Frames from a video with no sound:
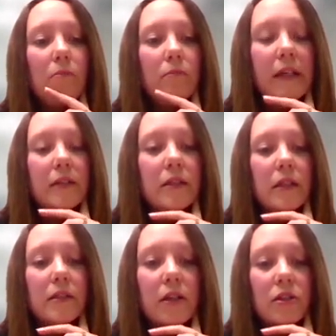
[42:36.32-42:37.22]
next to
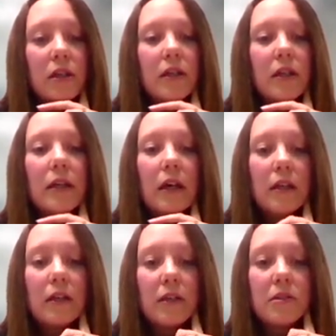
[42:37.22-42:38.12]
the accession ID,
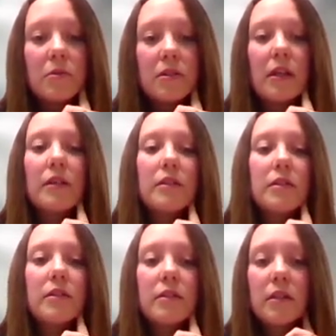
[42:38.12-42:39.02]
and next to its
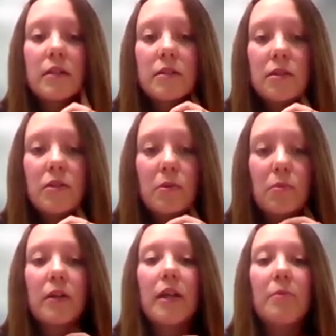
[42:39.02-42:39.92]
status it says
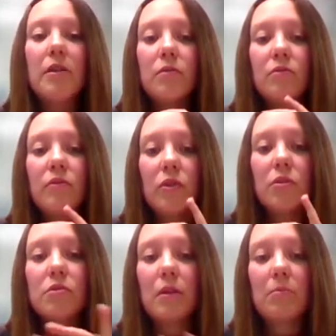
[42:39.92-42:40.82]
UniProtKB
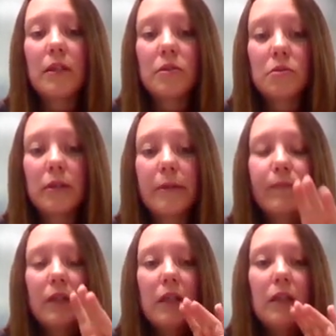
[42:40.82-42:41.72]
unreviewed Tremble entry.
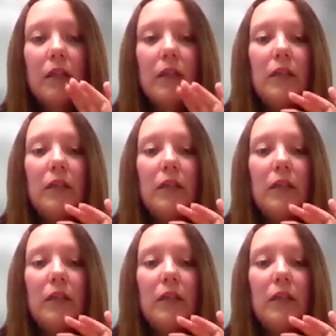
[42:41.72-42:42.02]
Yeah.